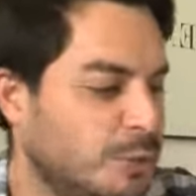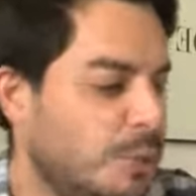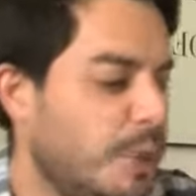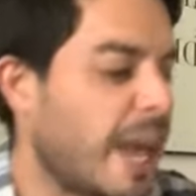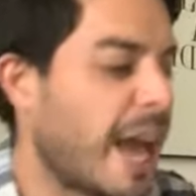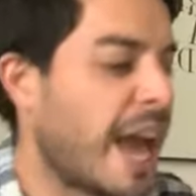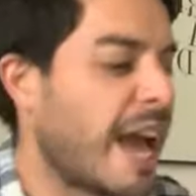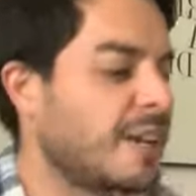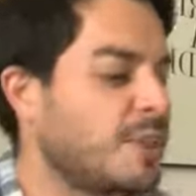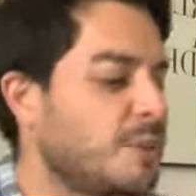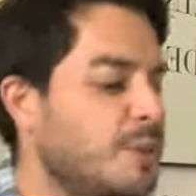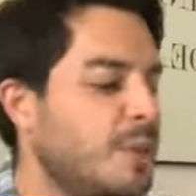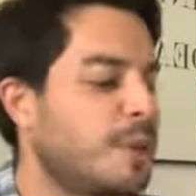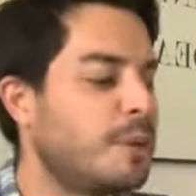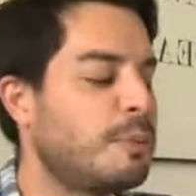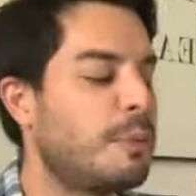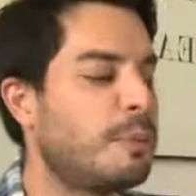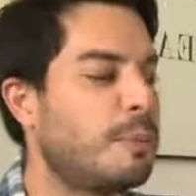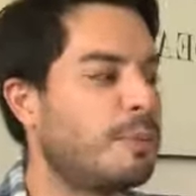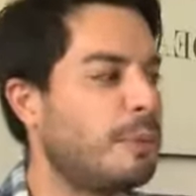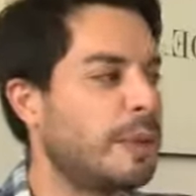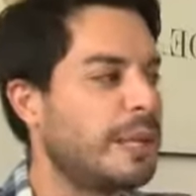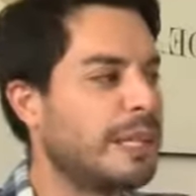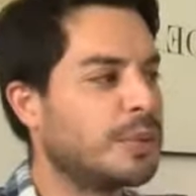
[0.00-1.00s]
We've
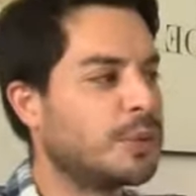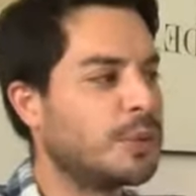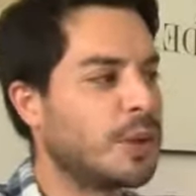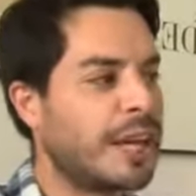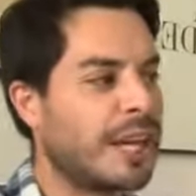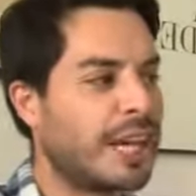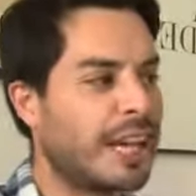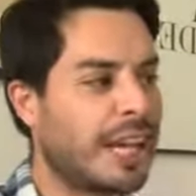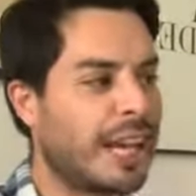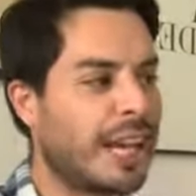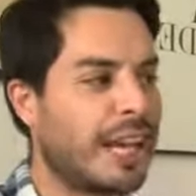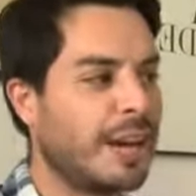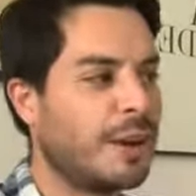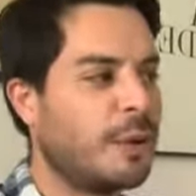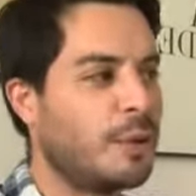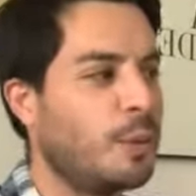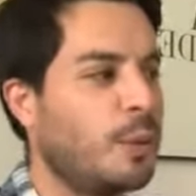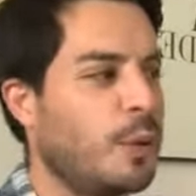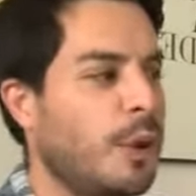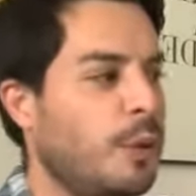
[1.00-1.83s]
been drinking,